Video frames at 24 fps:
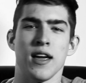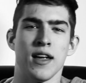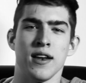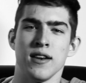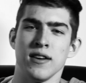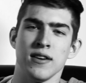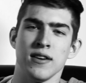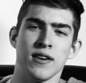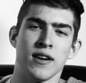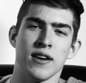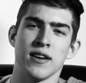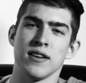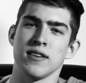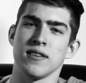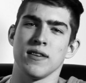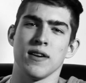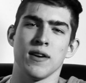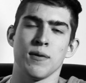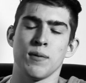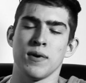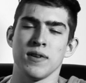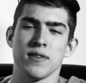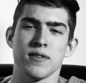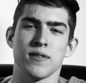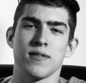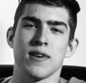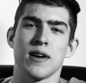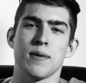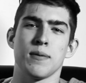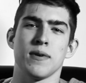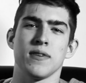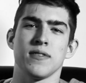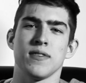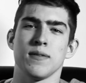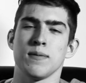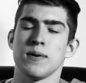And I went to
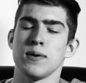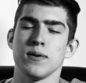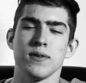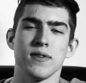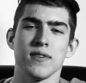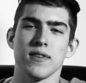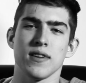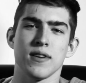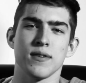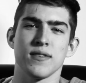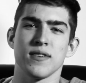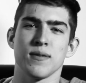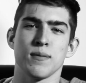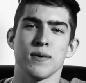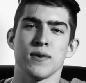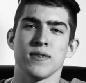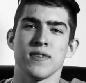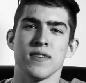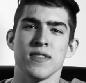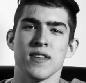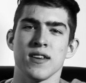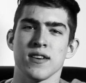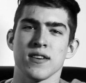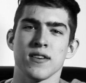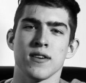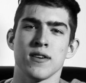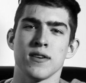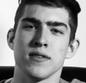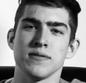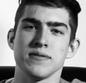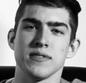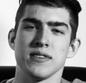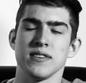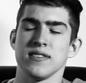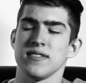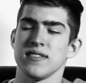Robert. I said, "What was in that
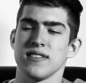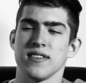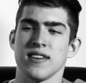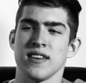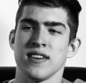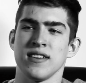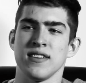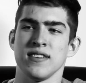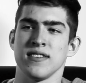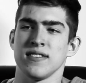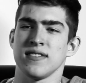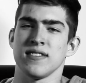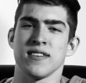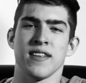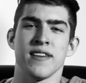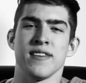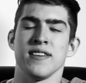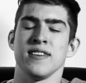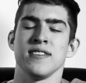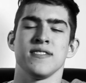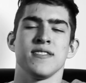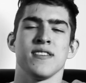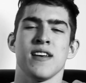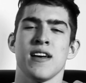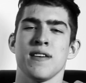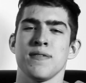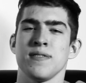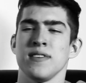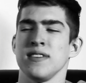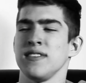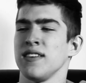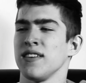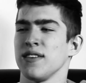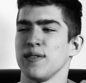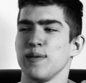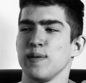coffee?" He's
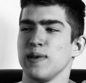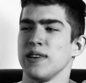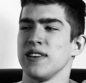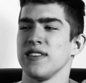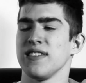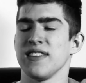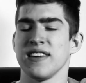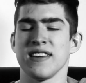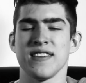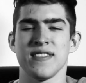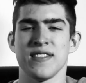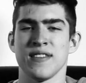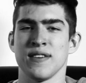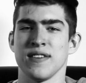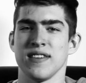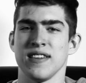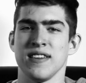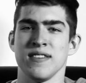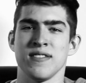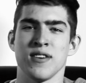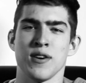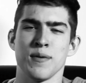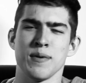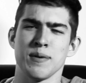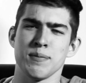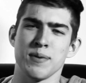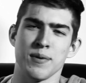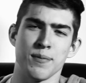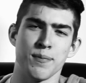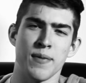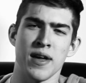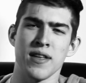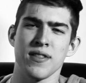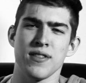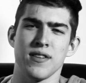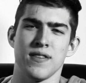laughing. He tells me that, he told me to put
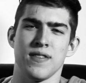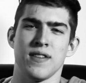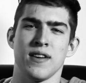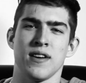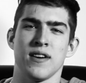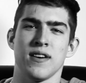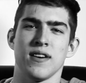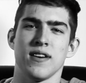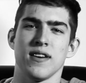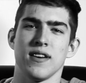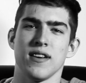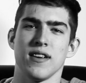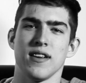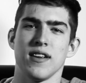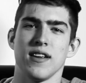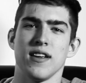meth in there.